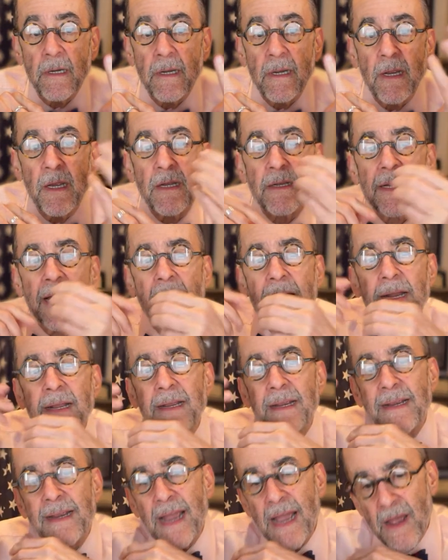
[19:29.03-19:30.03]
and not a
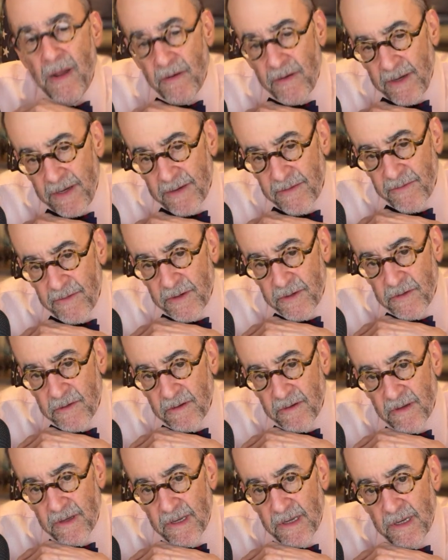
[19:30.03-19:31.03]
county
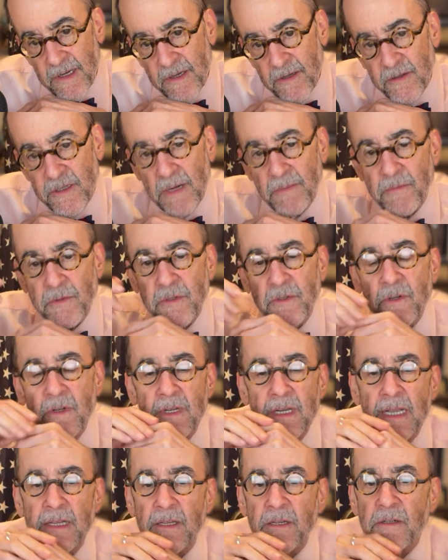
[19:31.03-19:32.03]
official subject to
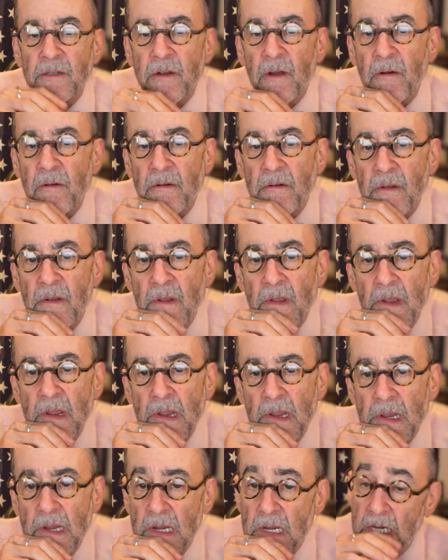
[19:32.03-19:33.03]
the ethics code.
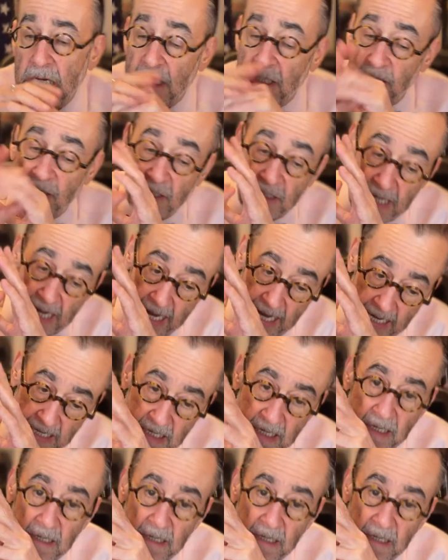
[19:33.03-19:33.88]
Instead,